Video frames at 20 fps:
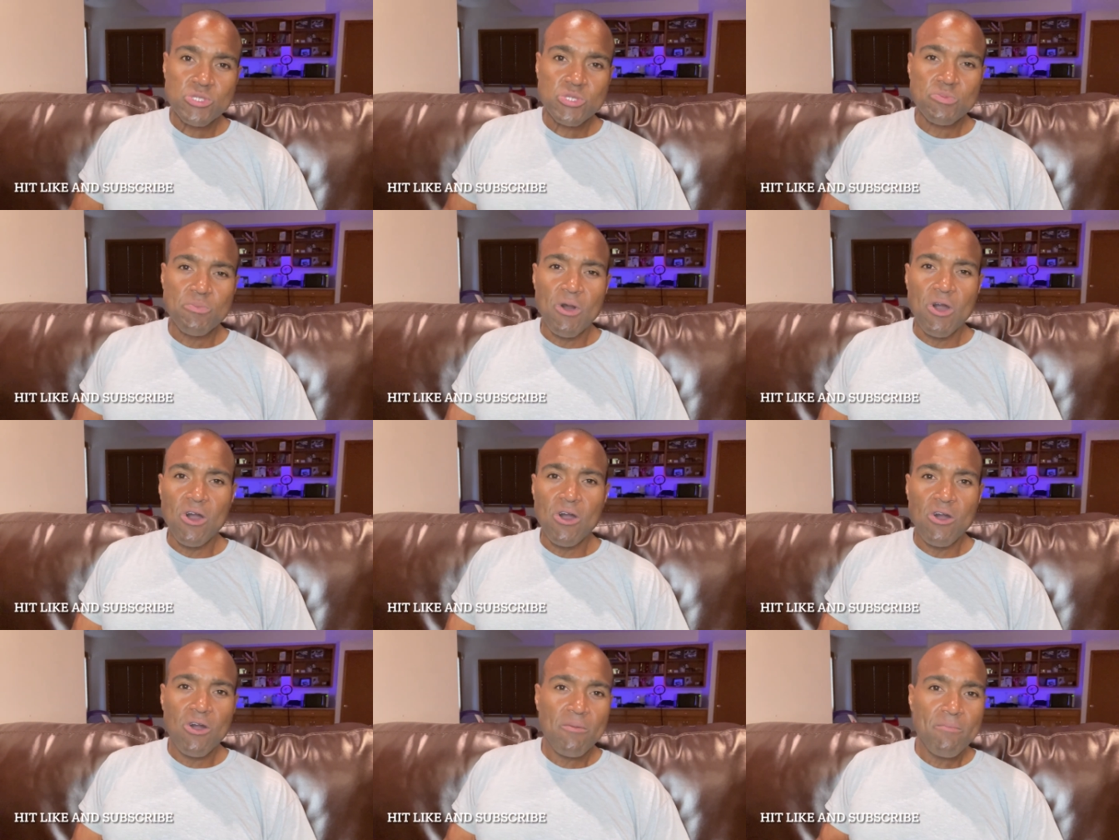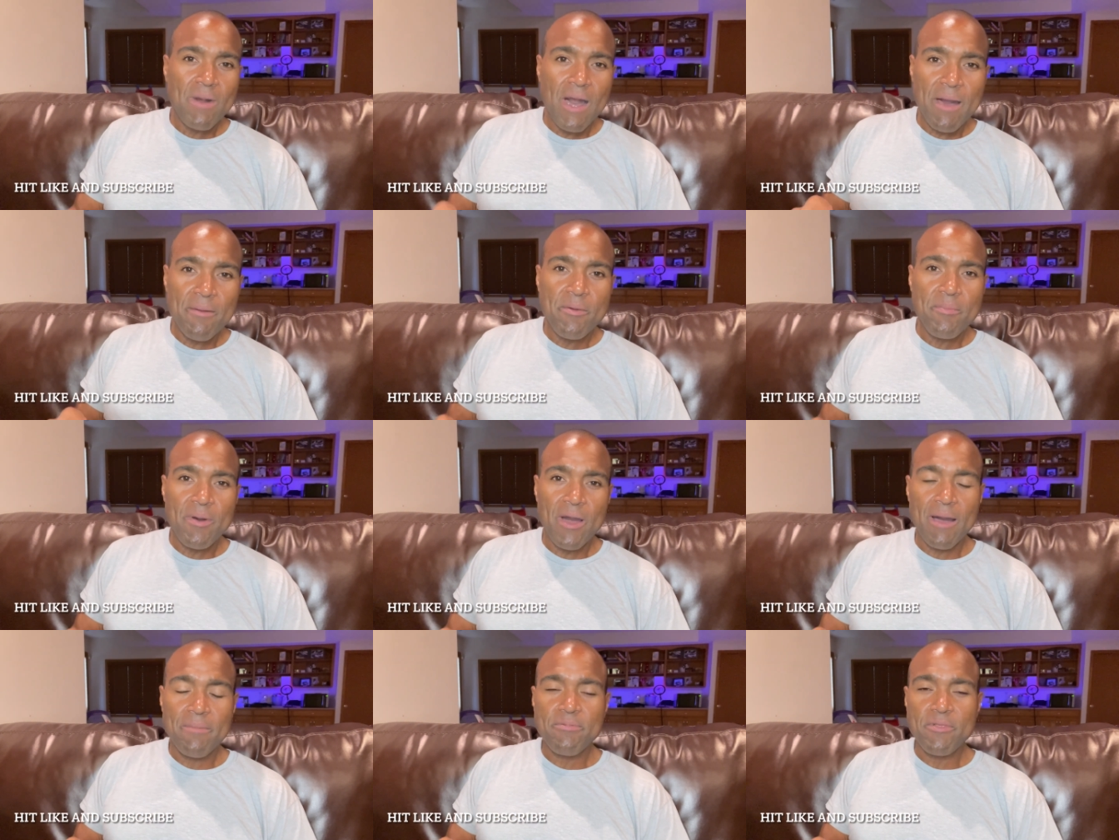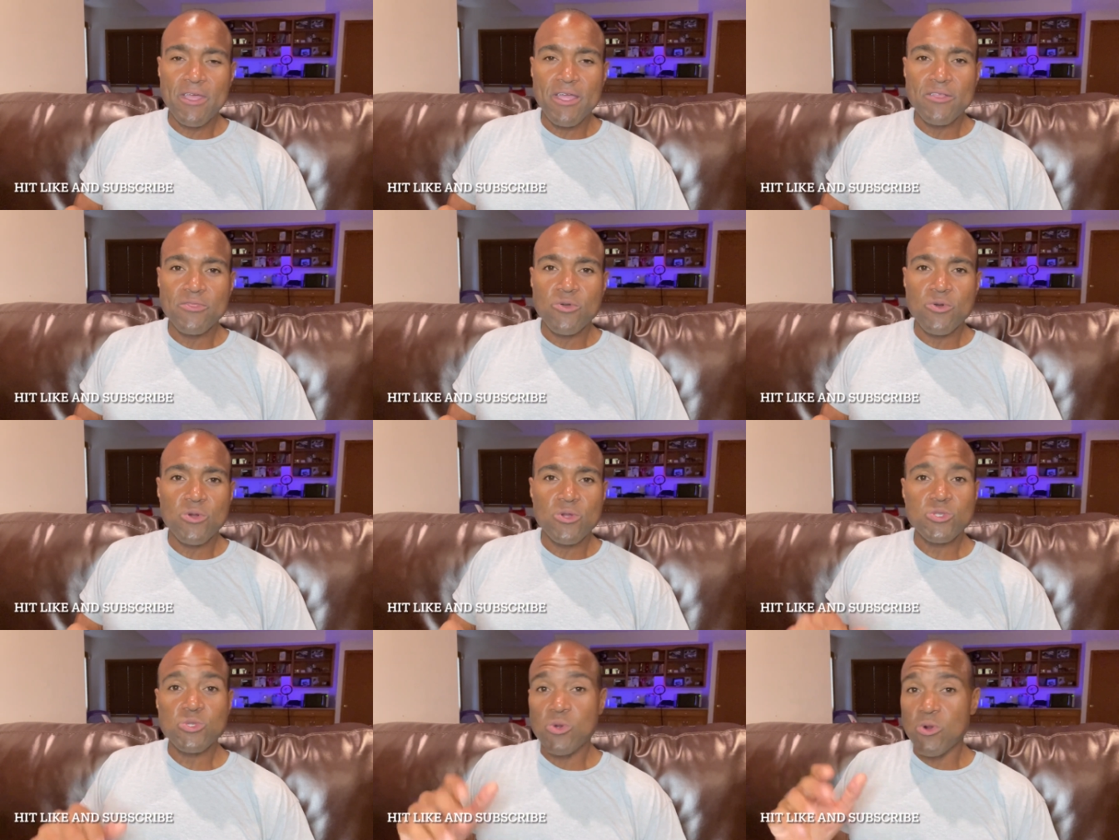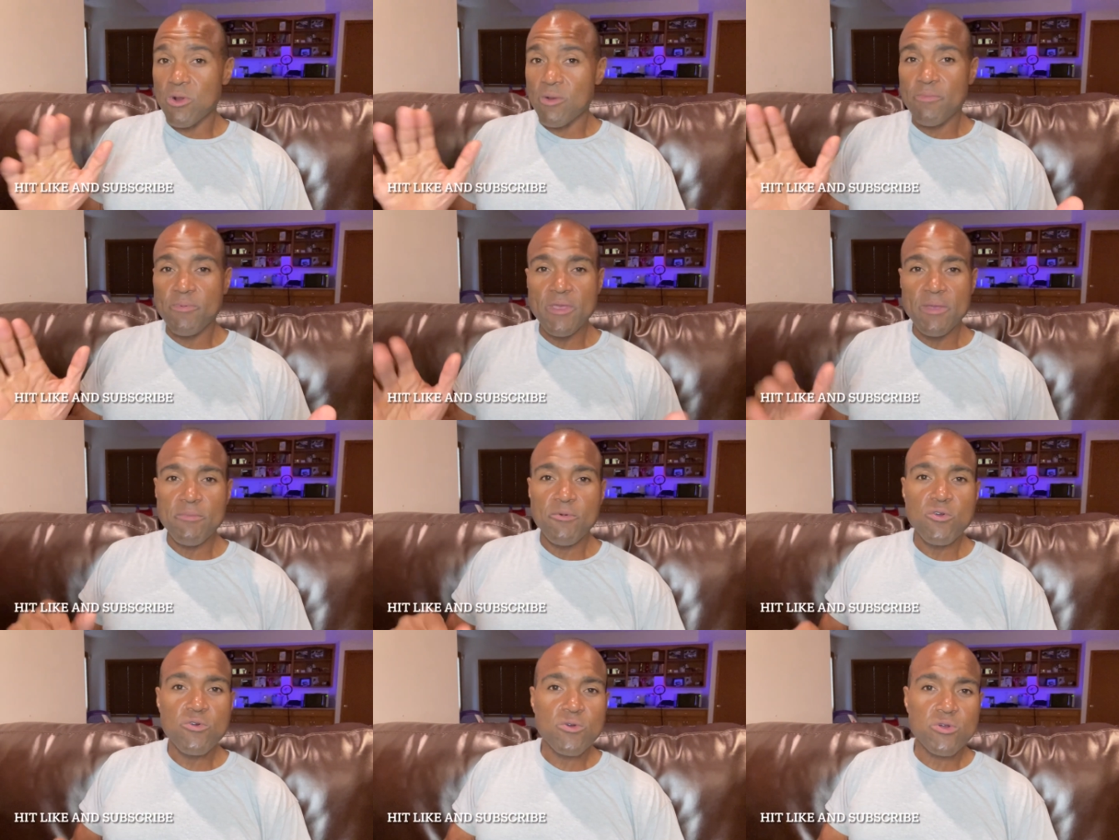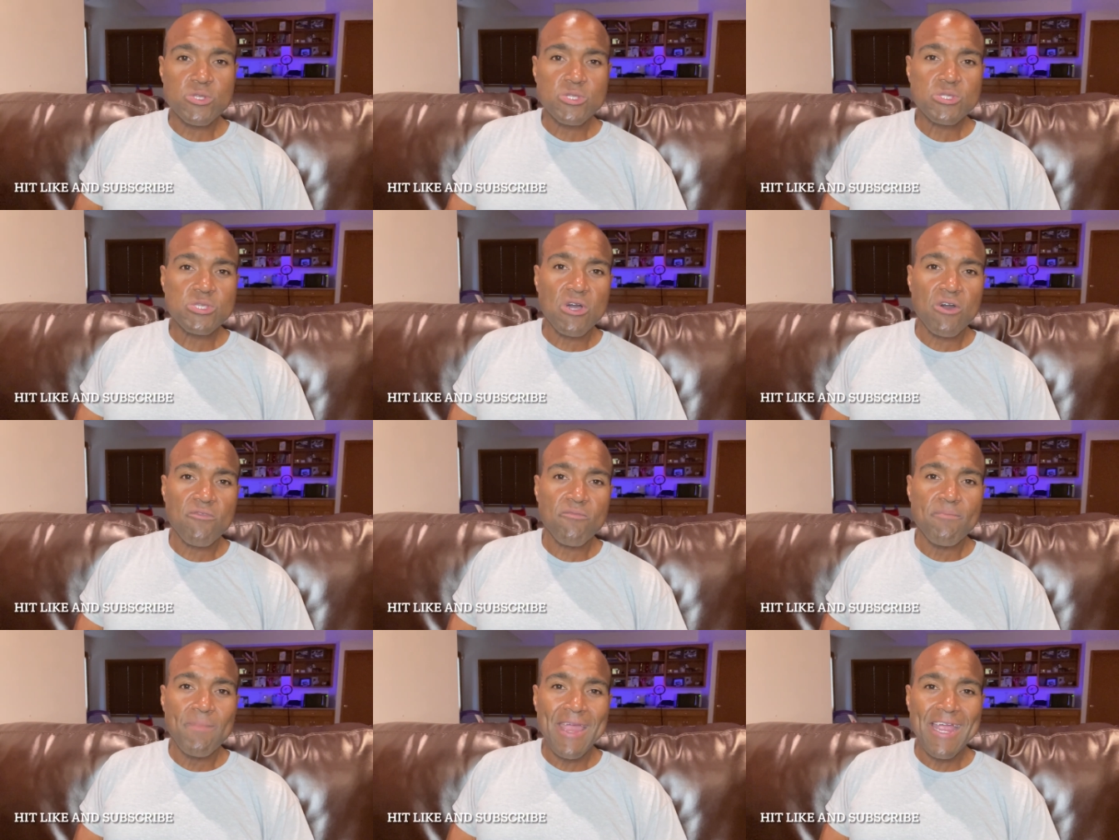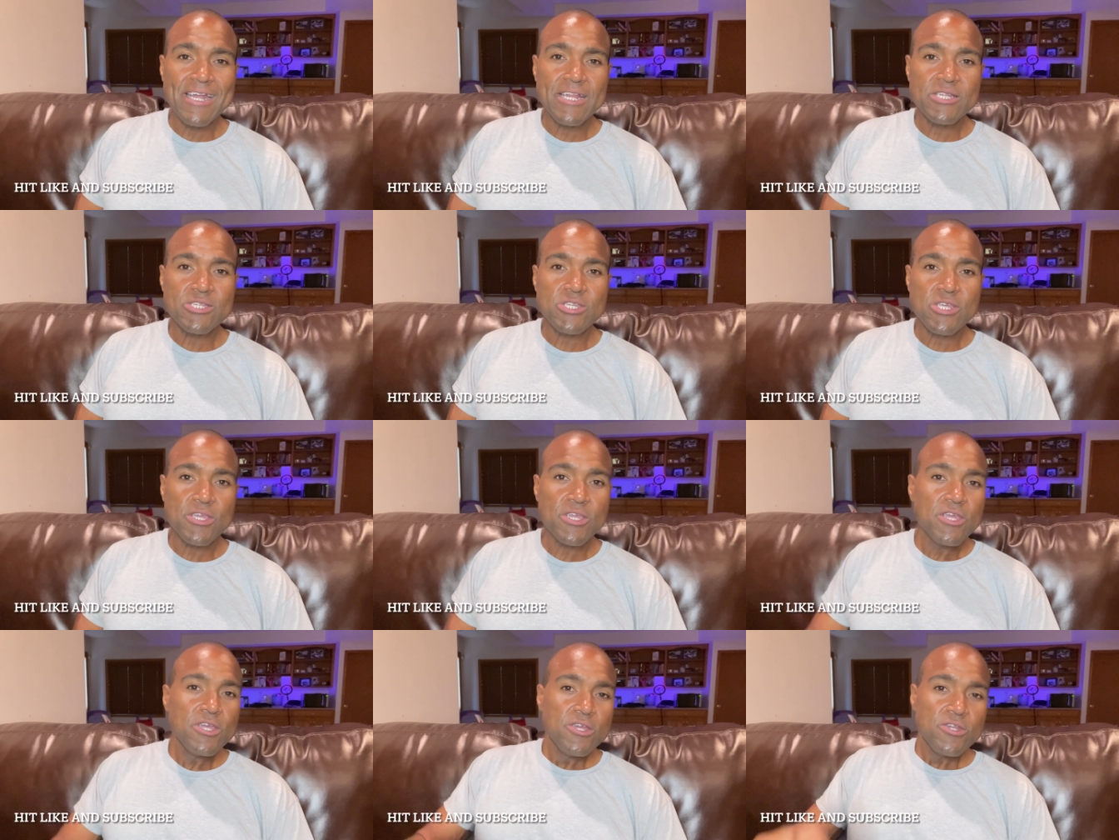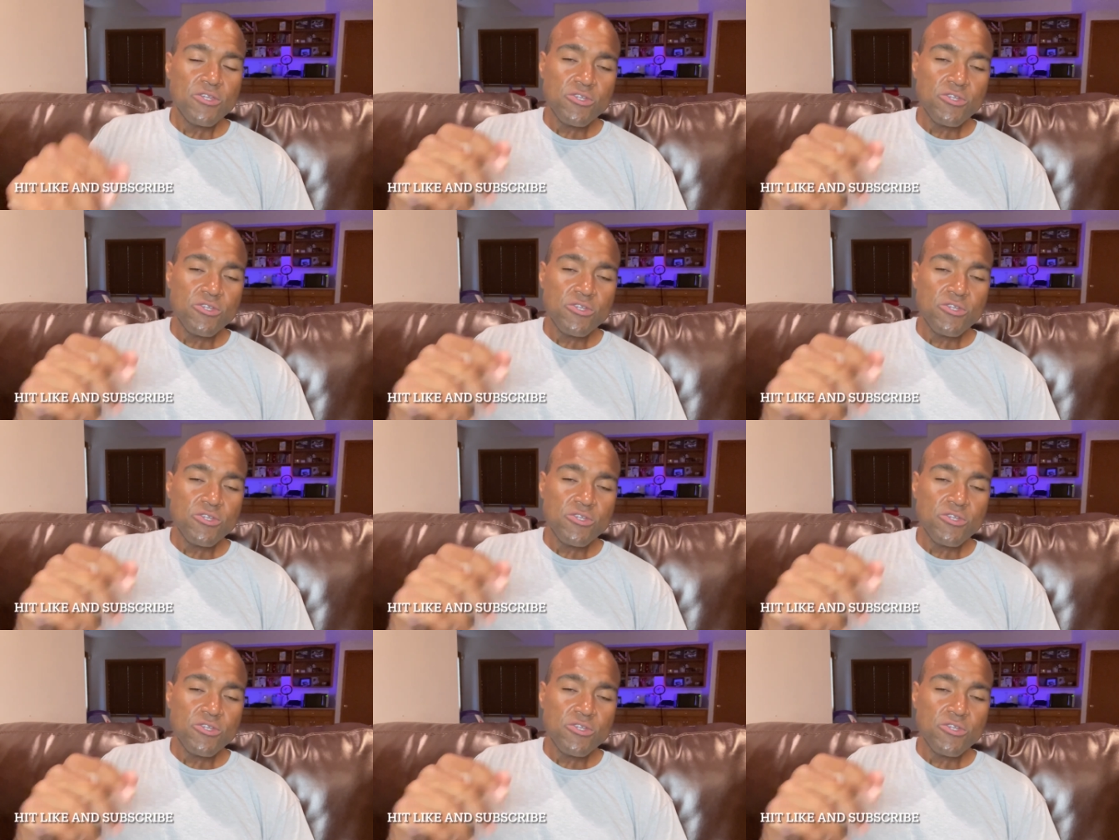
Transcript: small mom and pop landlords or people who are self-managing,